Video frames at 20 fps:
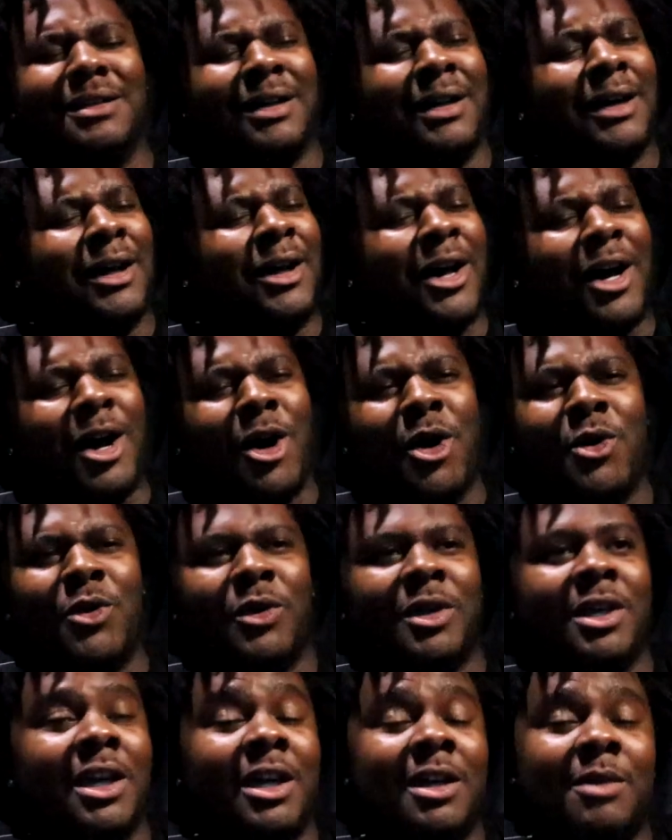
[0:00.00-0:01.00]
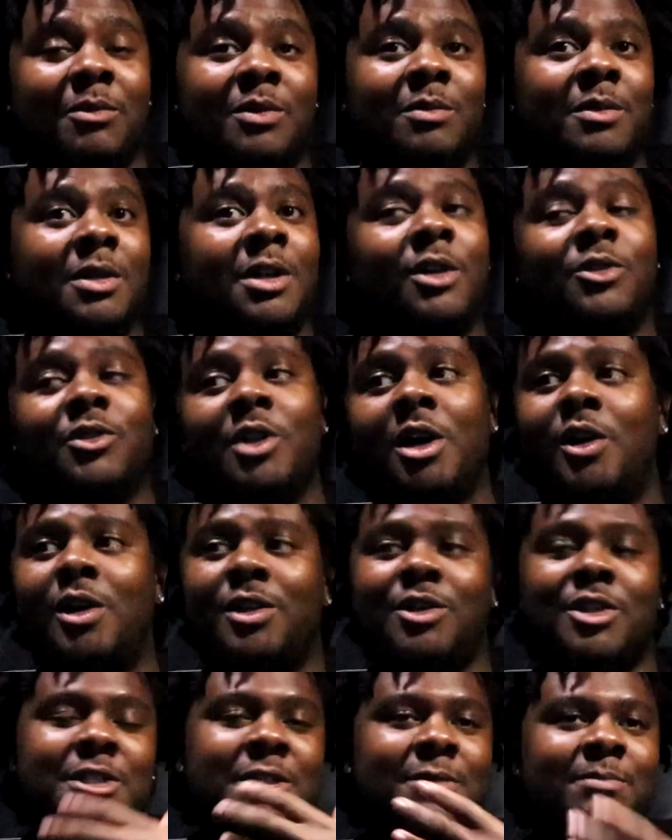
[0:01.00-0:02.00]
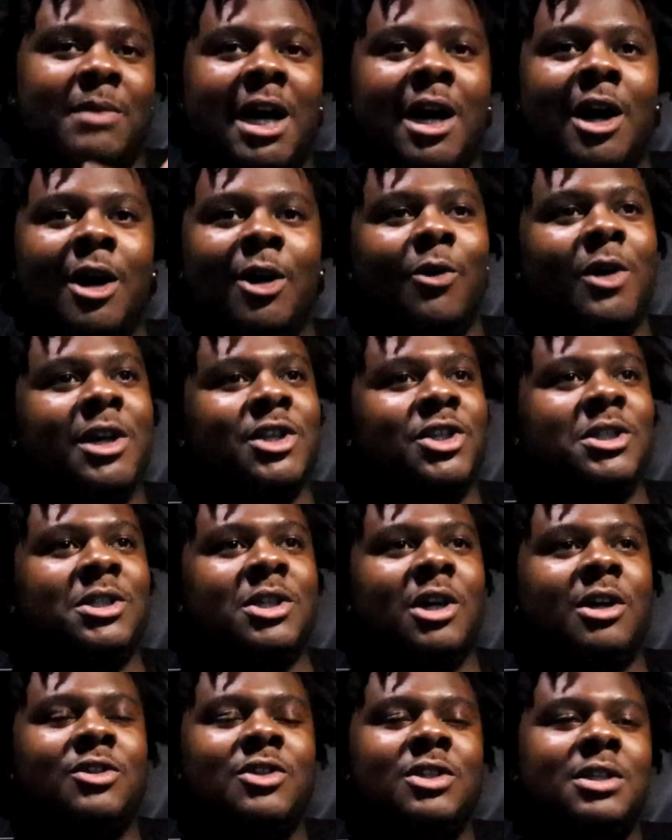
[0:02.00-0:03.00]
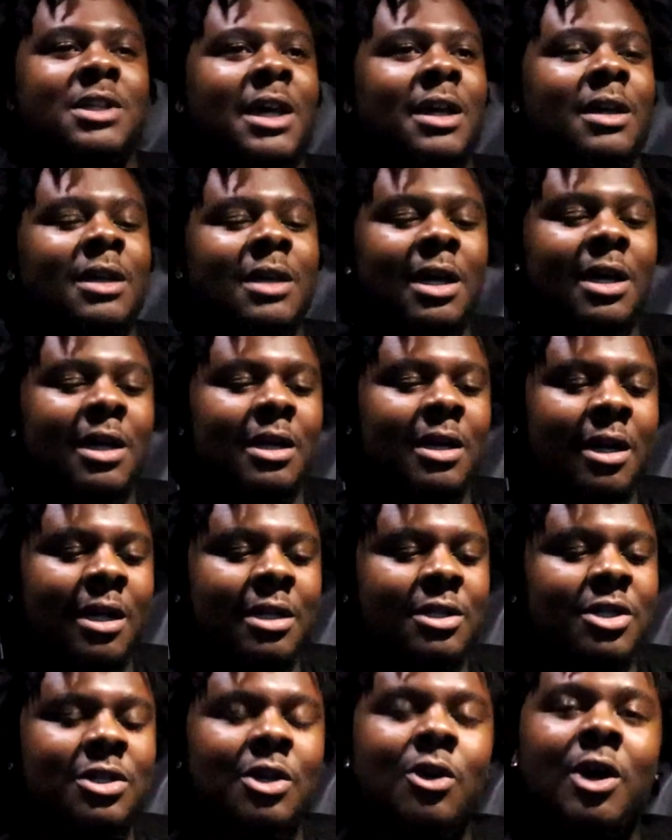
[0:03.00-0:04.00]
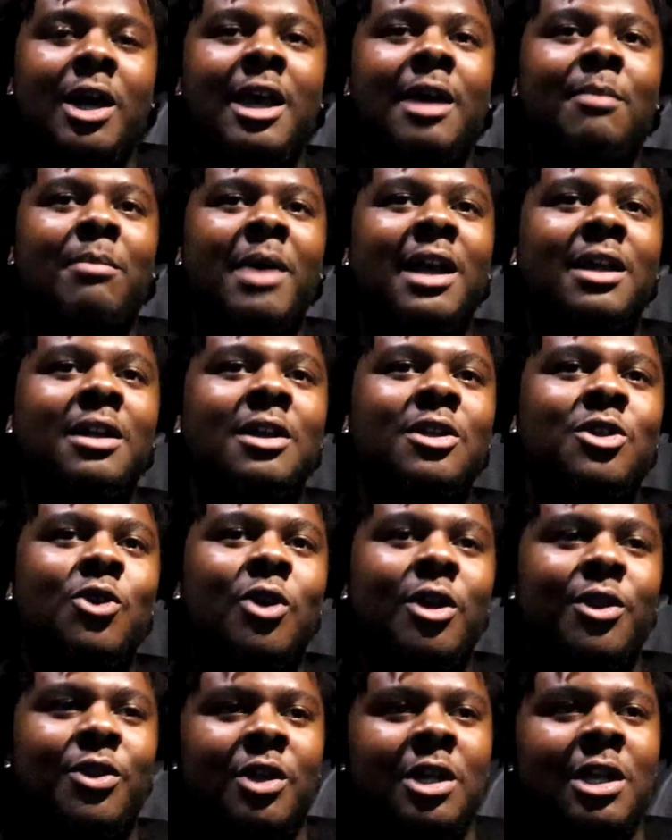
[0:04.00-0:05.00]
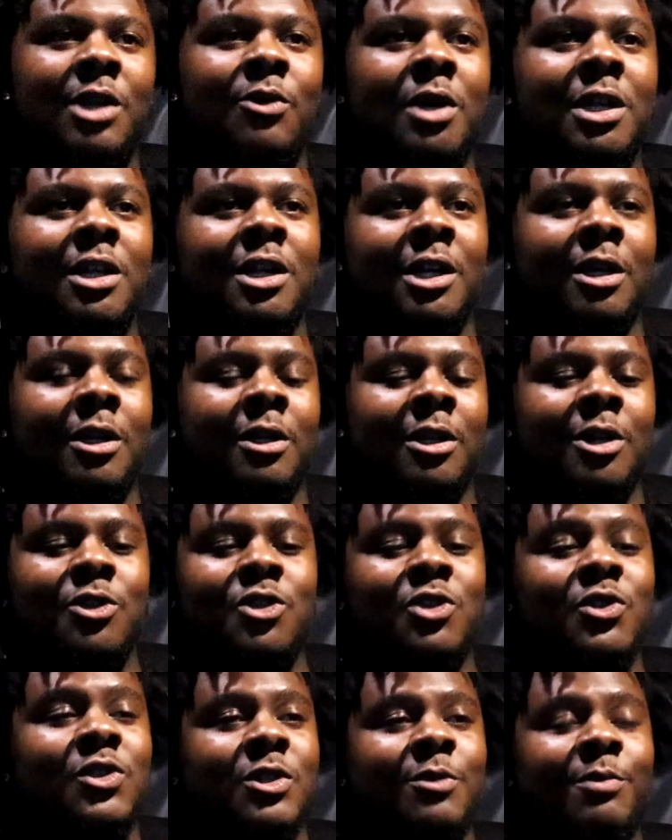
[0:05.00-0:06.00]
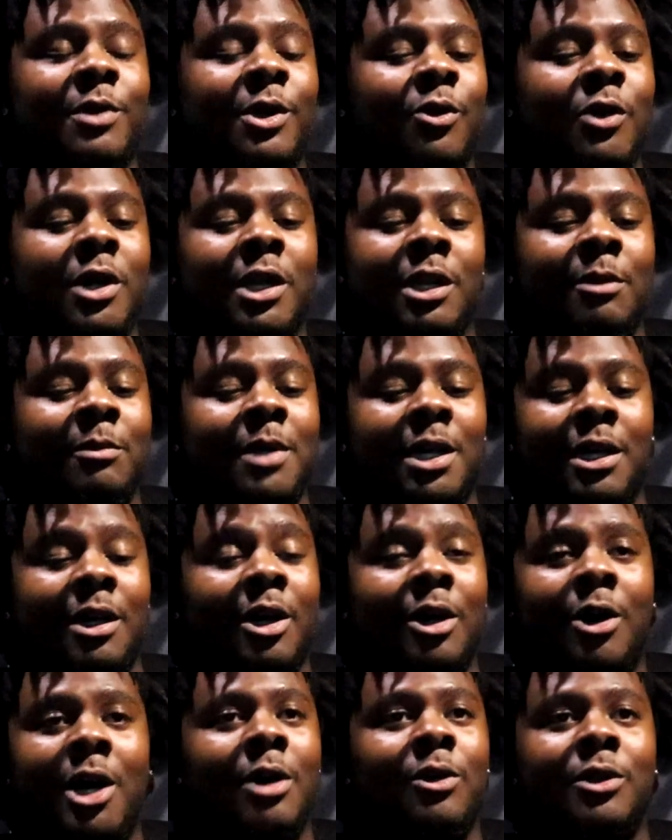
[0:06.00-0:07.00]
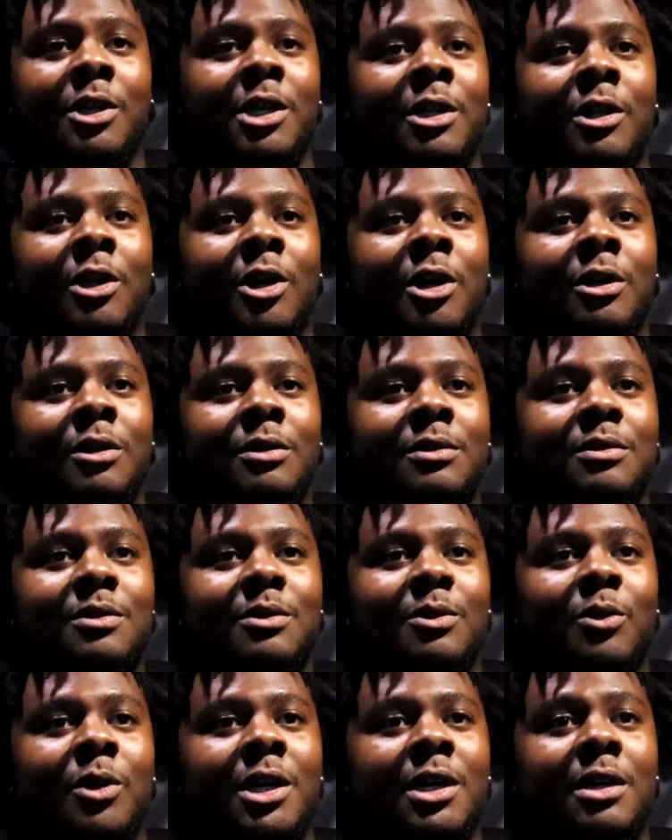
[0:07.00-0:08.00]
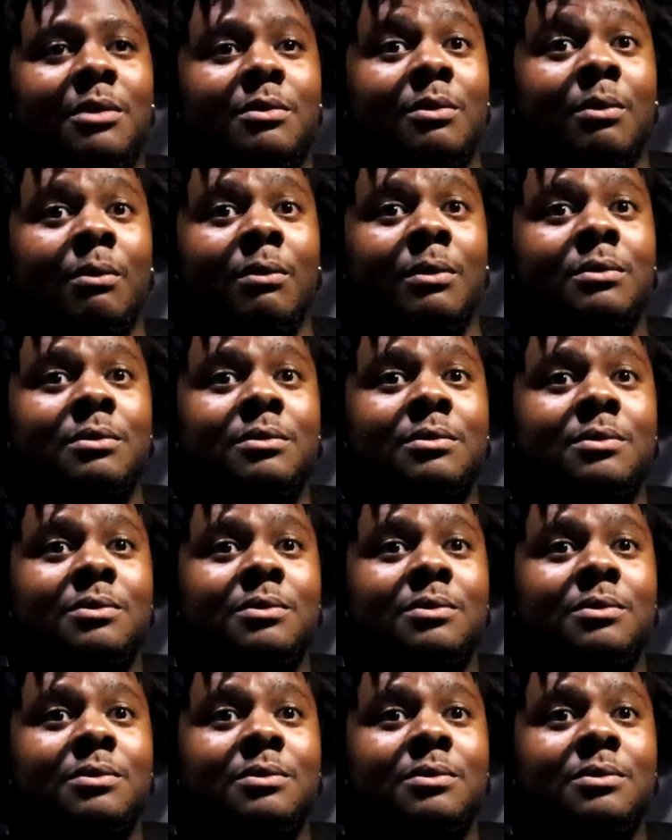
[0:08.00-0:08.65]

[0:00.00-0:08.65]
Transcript: I, don't care. The, the, the smile, the way she talking, she's like, eh, just go ahead, back in the door 31. They're going to load you super quick. I'm like, oh, I don't need long. What? Yeah. Hmm?